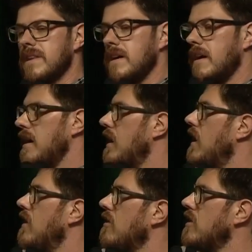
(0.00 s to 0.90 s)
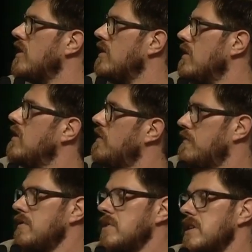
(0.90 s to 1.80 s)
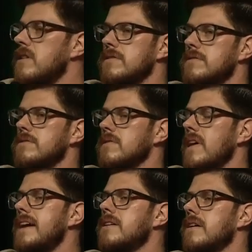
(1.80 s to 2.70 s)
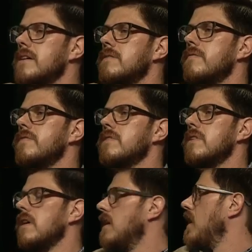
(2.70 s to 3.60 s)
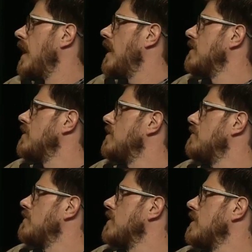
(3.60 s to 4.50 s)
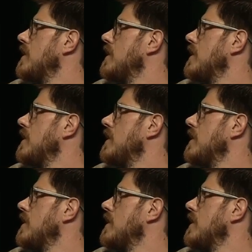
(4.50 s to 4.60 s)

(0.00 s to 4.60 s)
And a few years later, out of